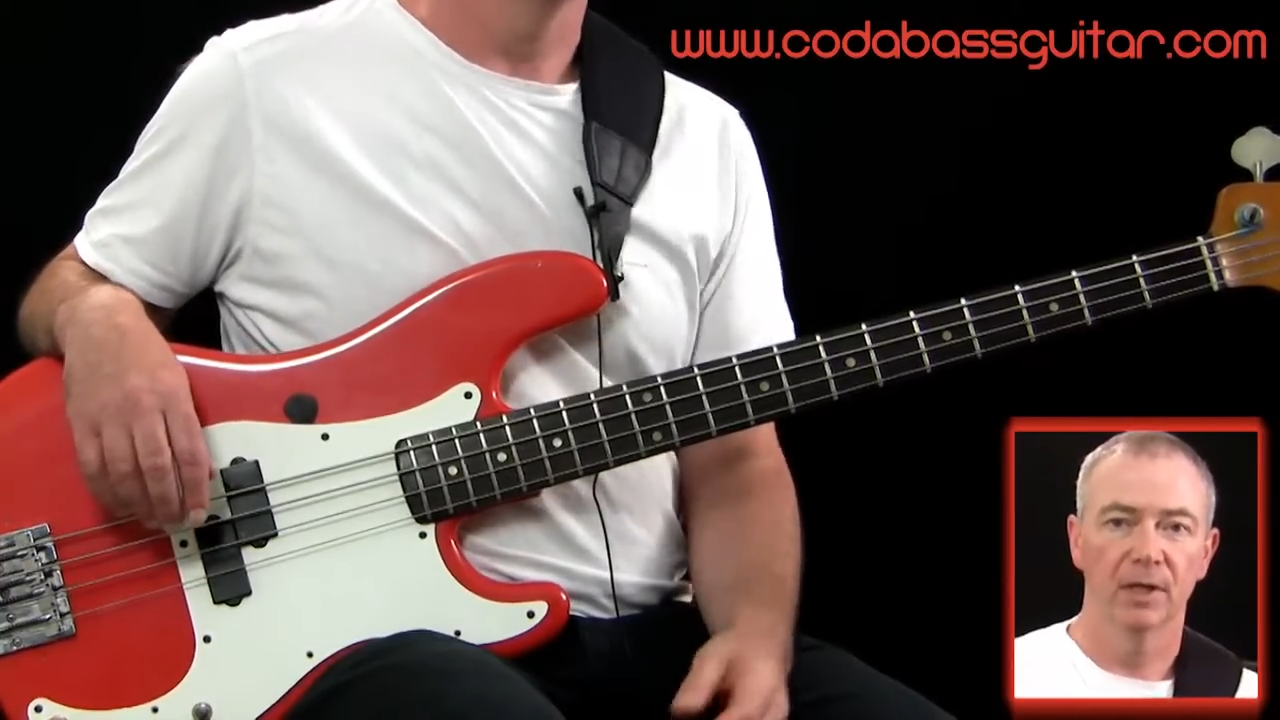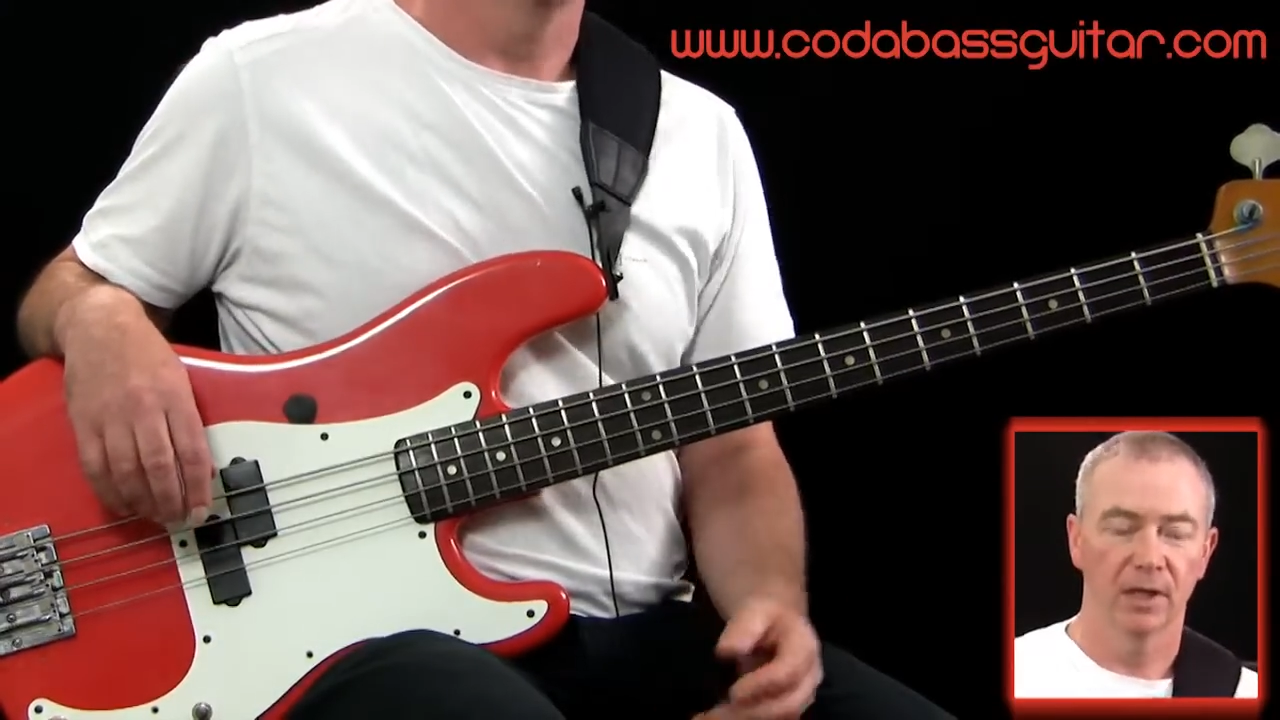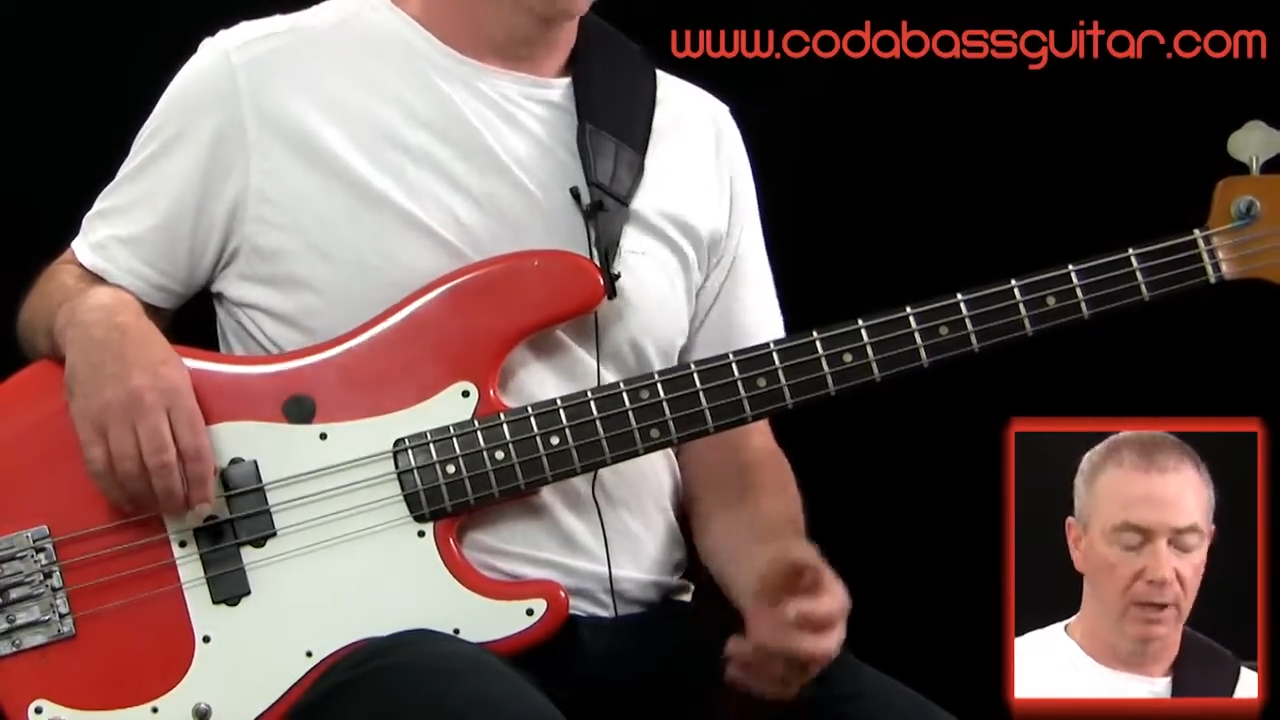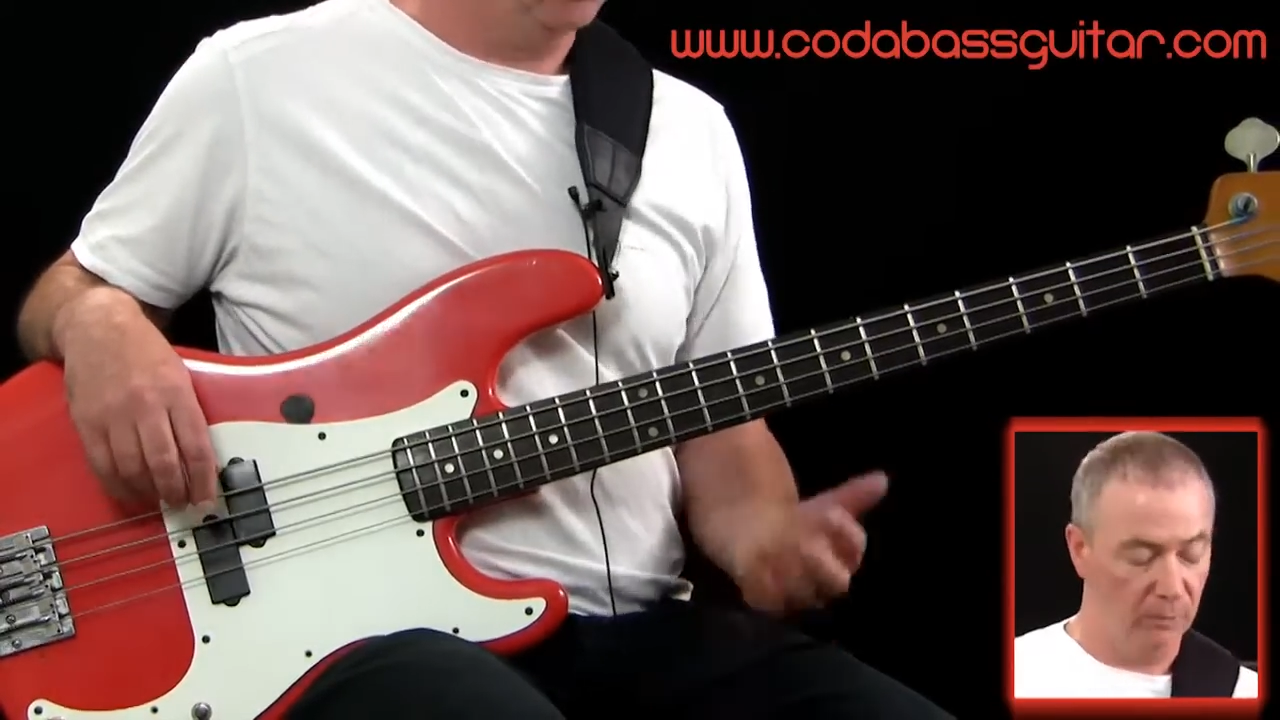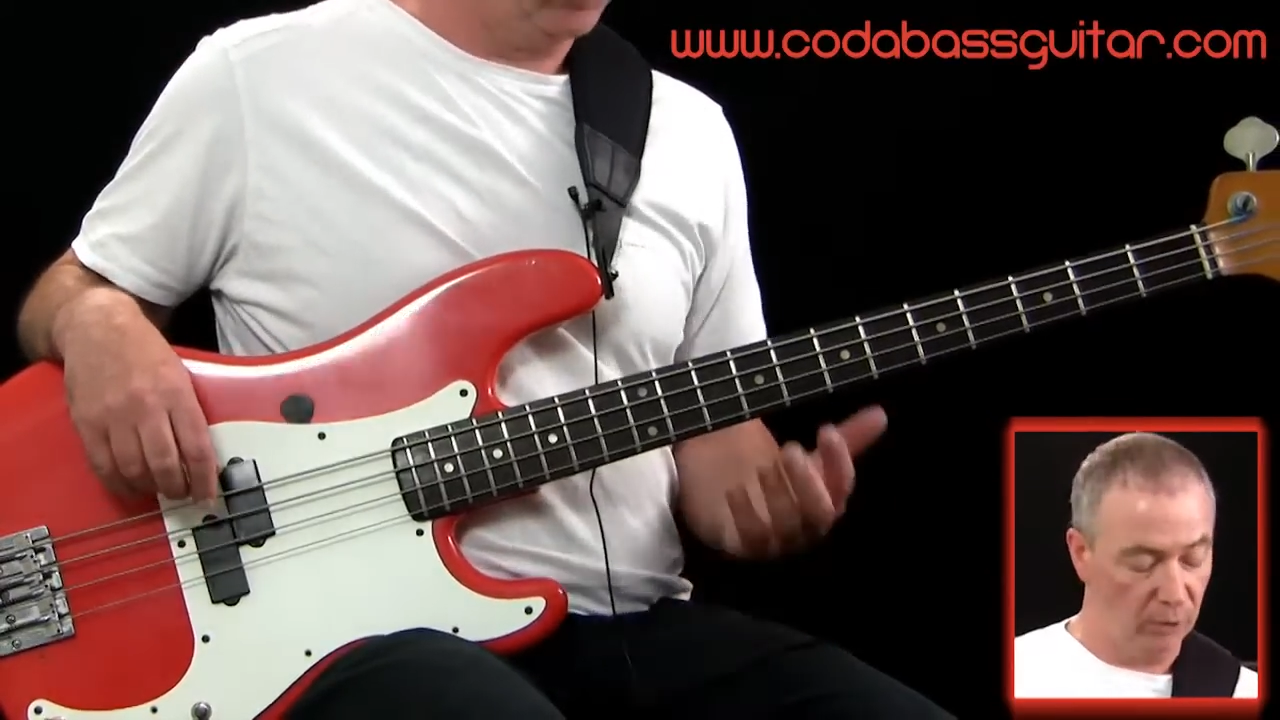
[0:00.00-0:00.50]

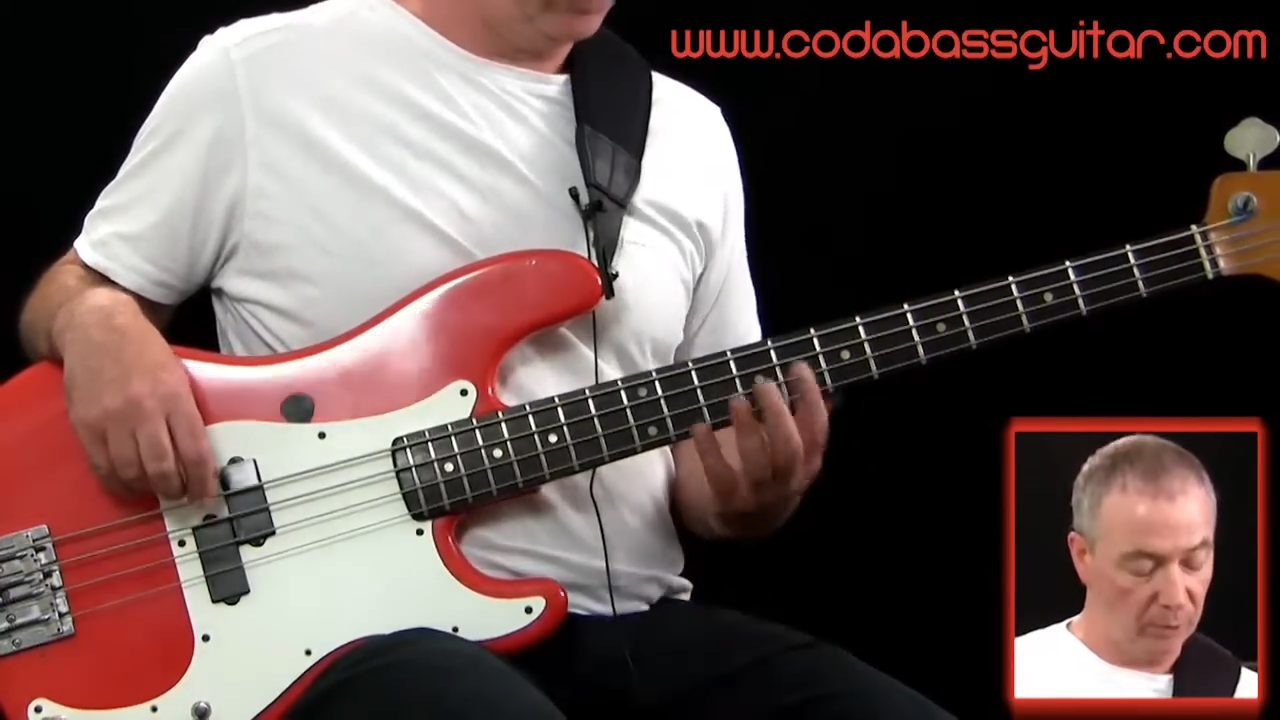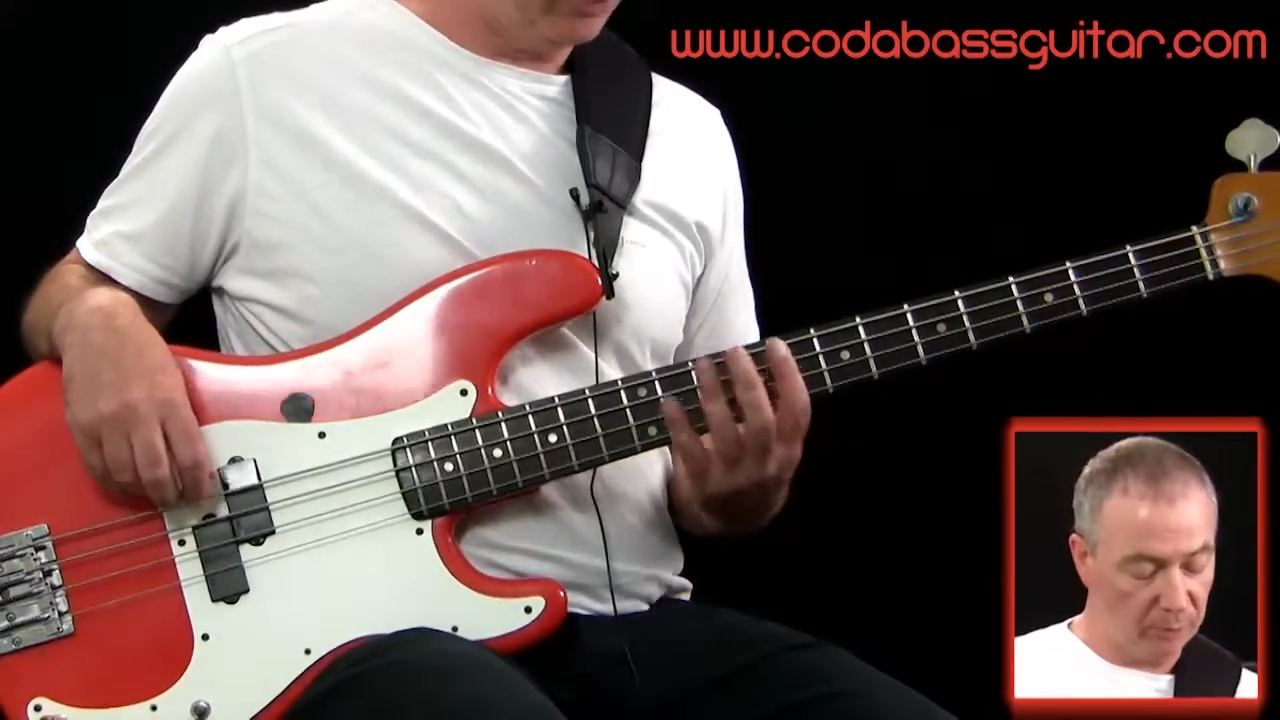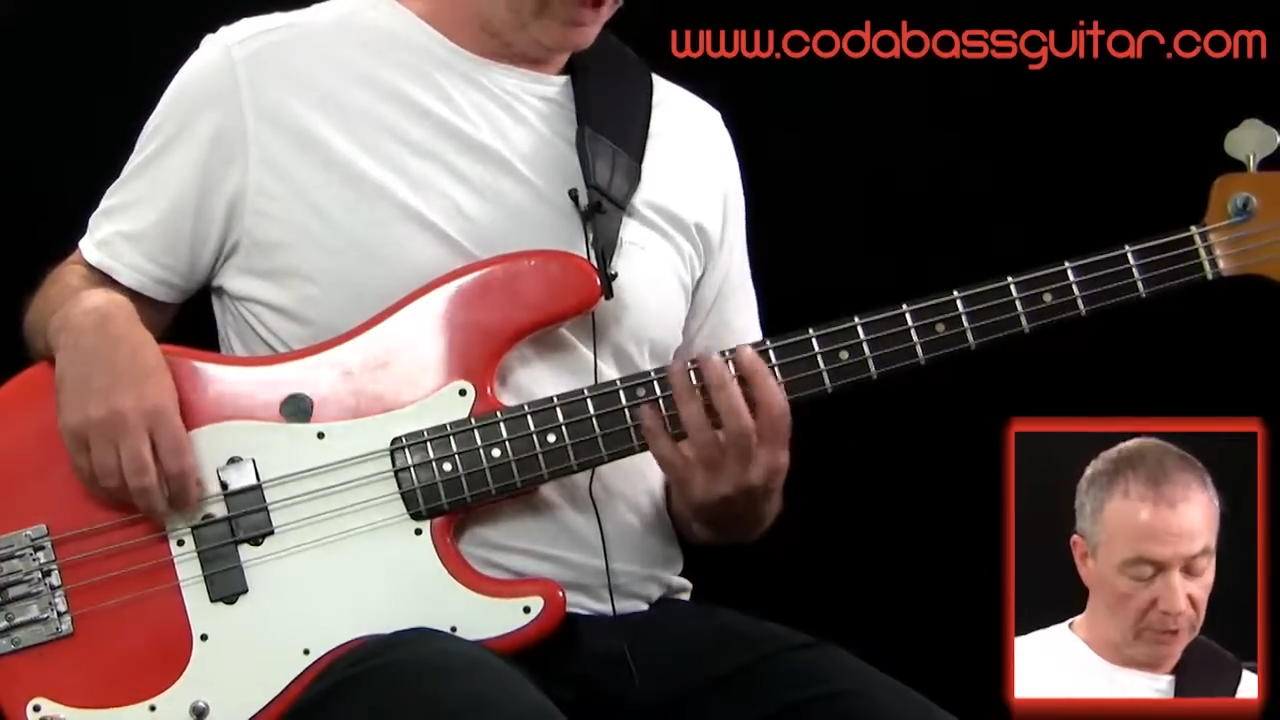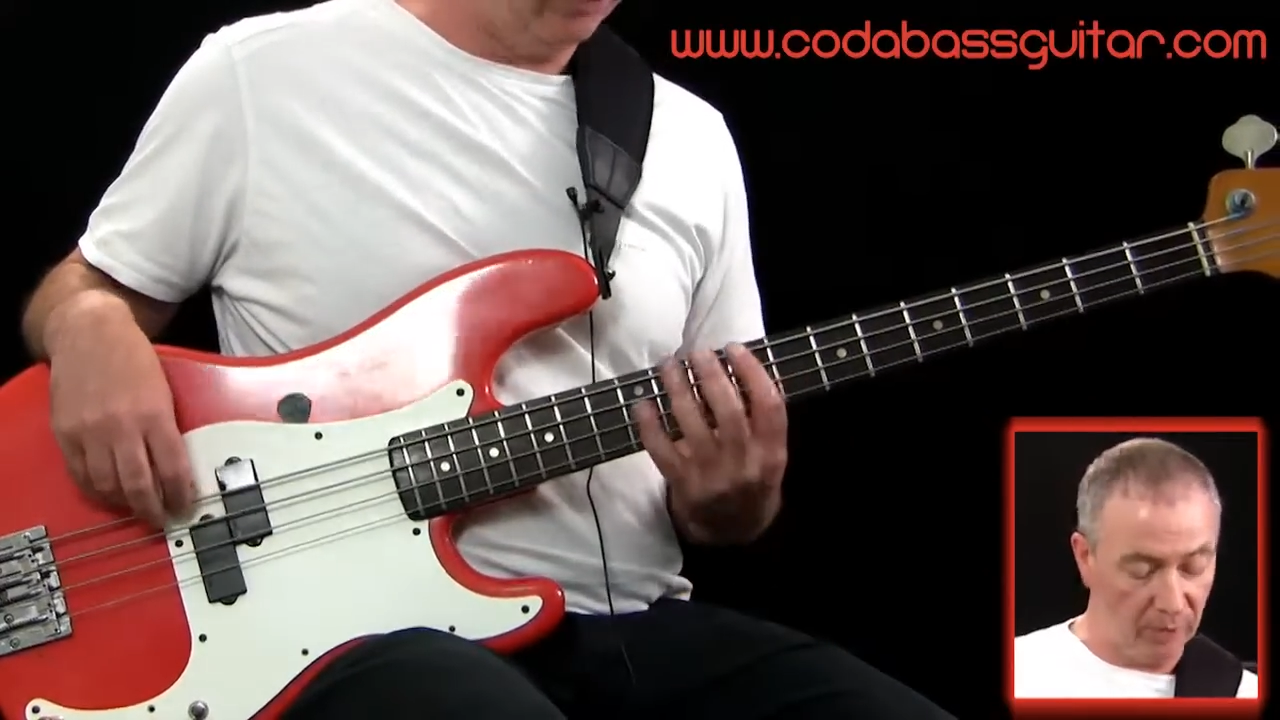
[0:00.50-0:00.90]
We're going to play